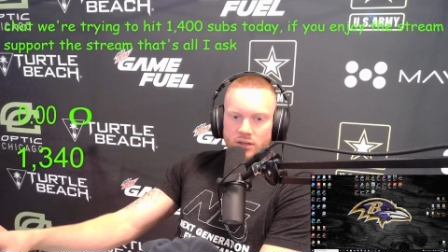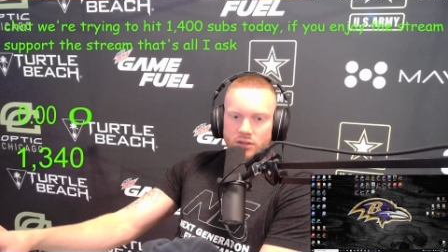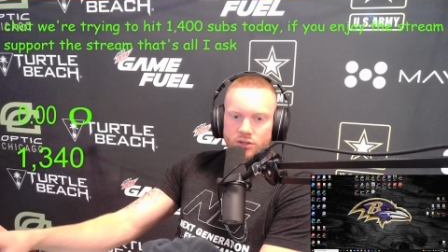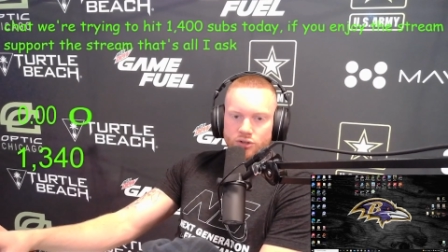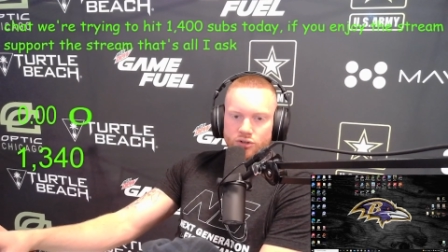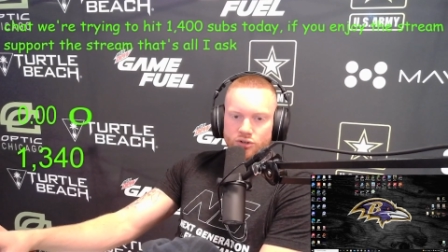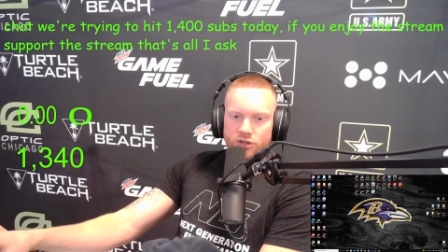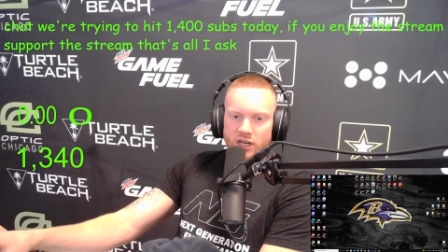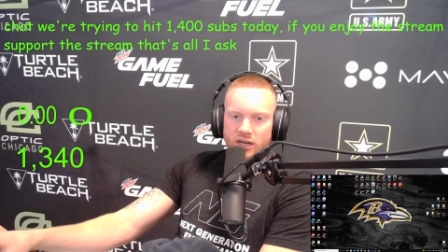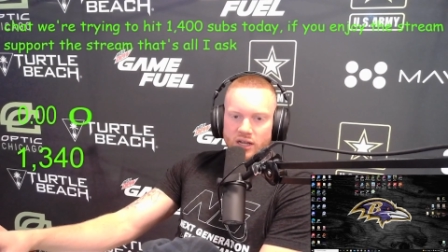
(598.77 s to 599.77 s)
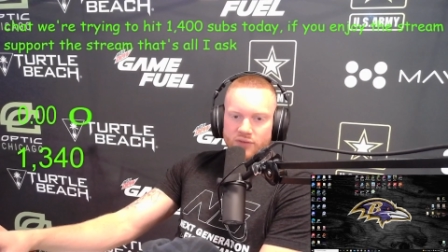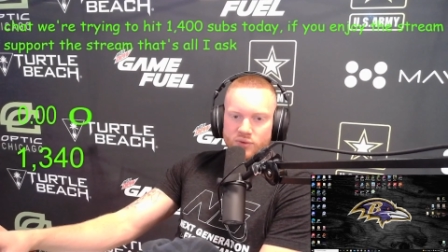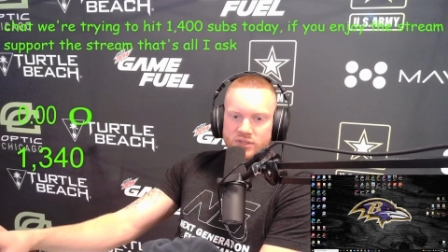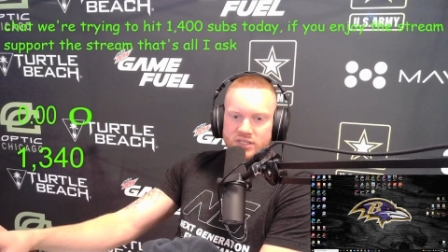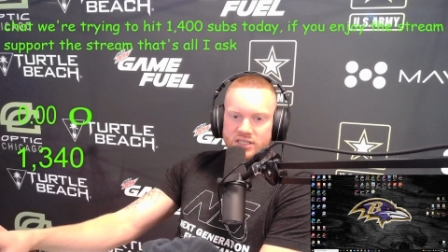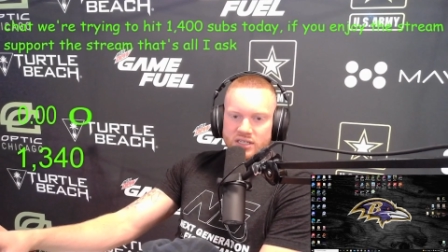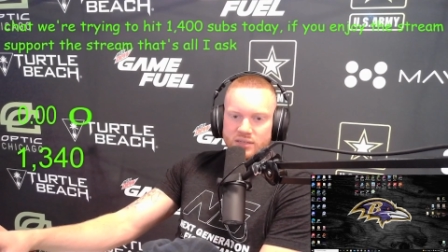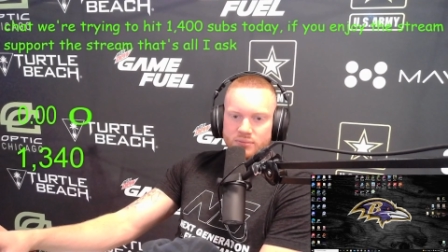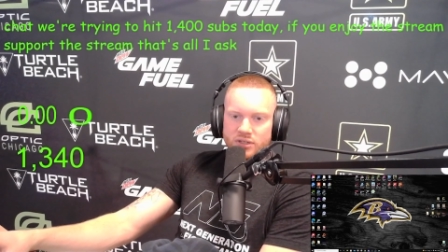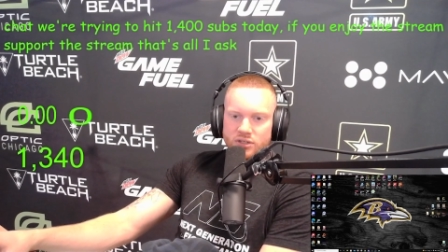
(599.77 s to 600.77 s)
You're not everyone's thing,
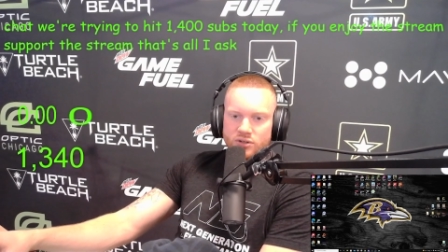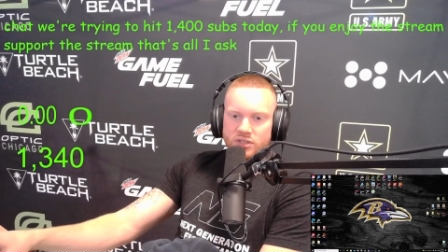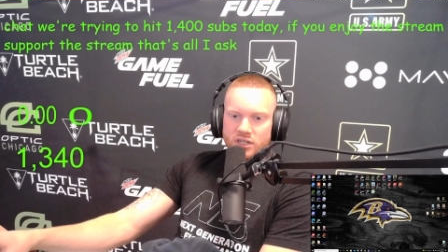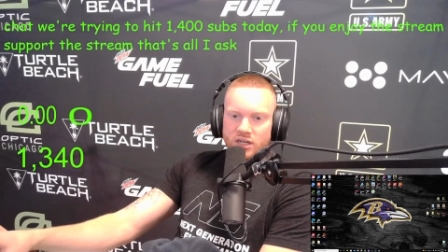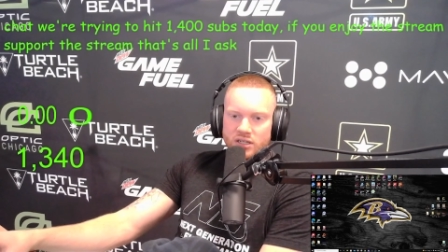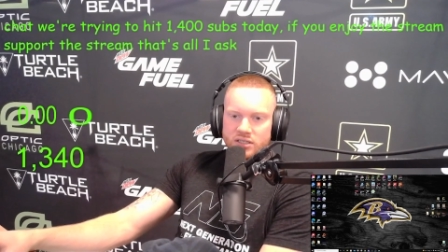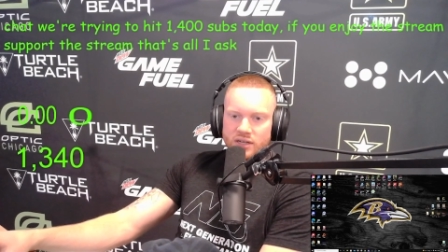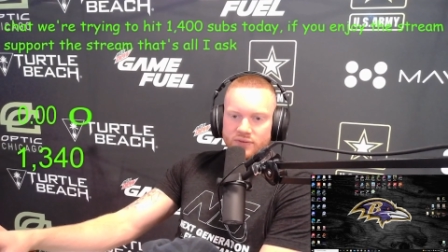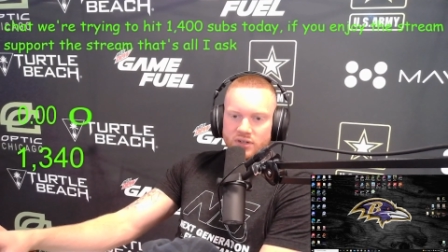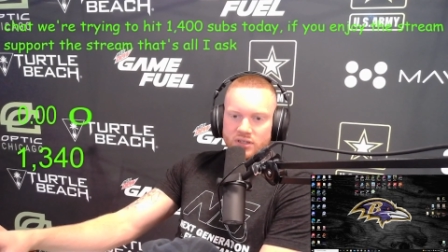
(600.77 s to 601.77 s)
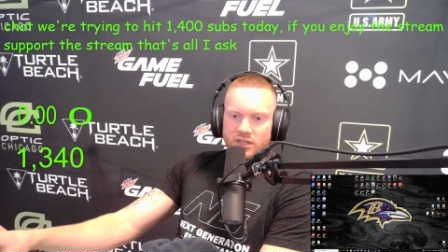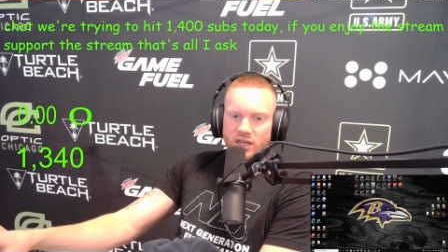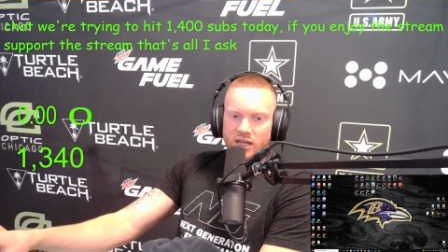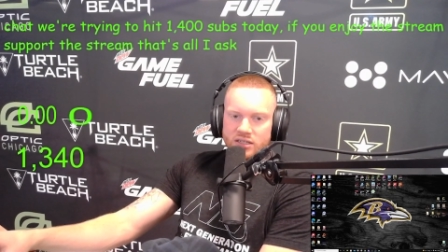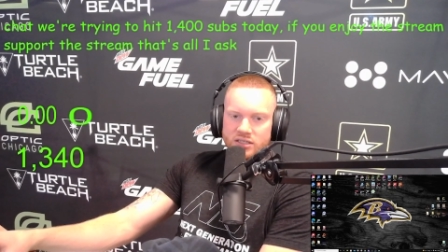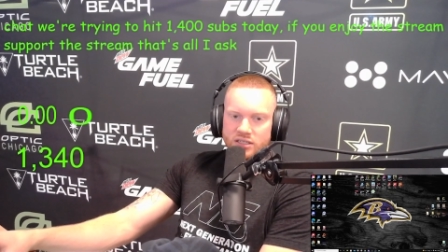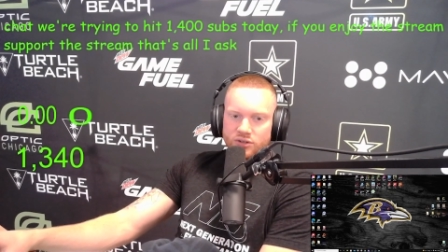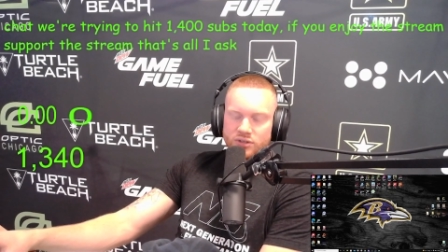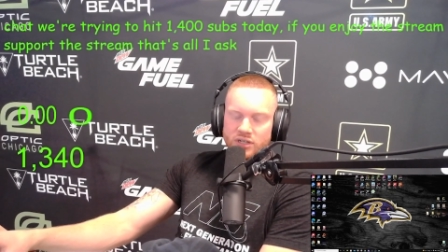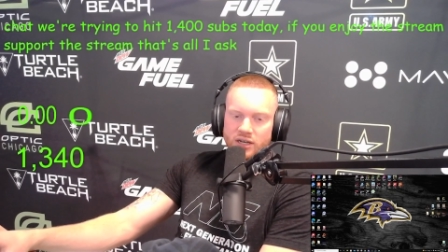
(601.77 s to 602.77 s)
but no denying it definitely added skill
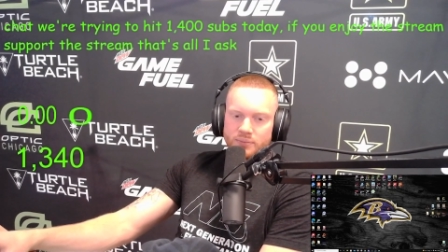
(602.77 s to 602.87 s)
gap.